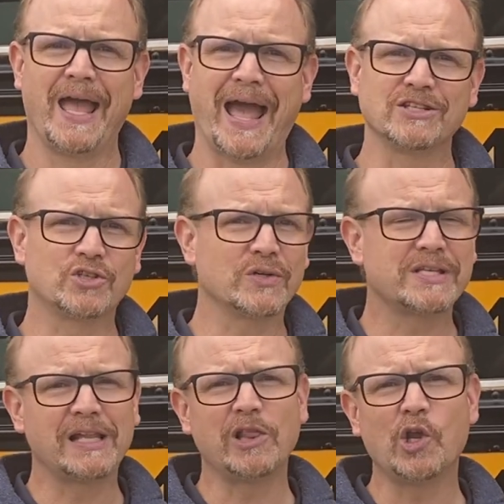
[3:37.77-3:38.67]
And so as
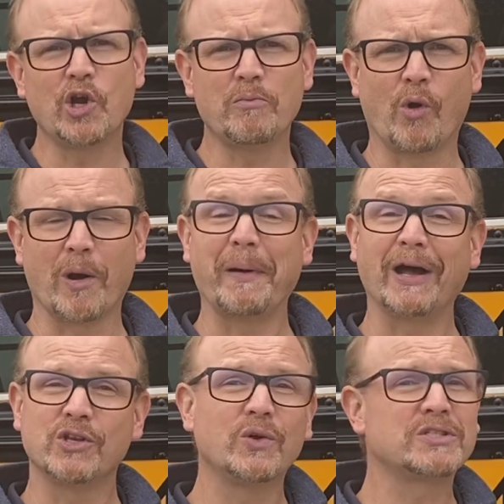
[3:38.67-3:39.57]
they learn more
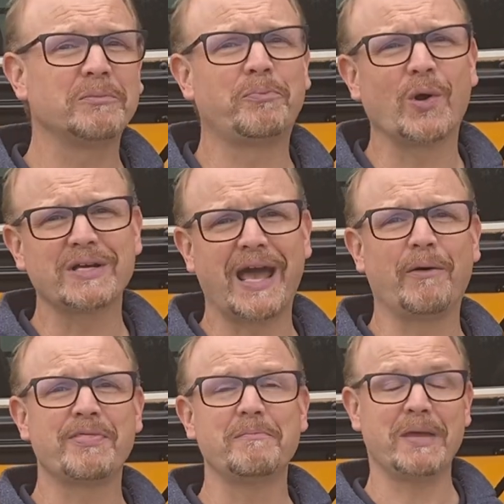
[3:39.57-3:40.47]
about you, it's important to
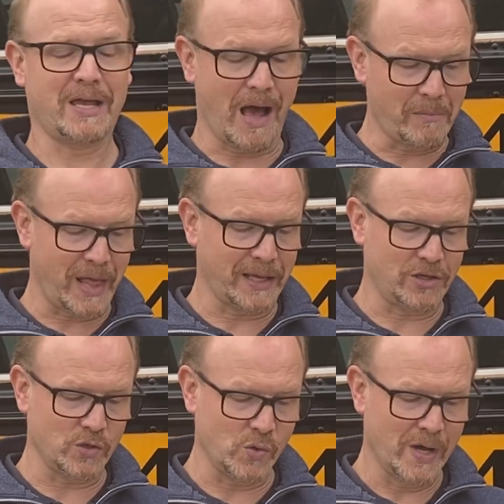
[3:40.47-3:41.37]
help them become like
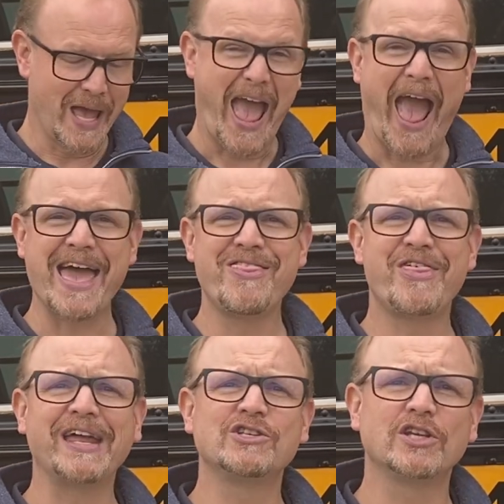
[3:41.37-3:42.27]
you and
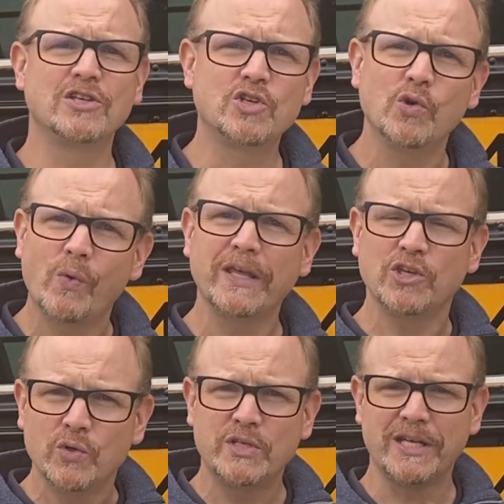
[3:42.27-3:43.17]
then to do what
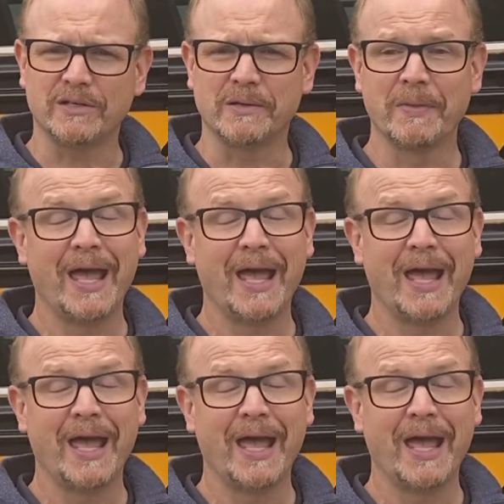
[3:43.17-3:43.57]
you did.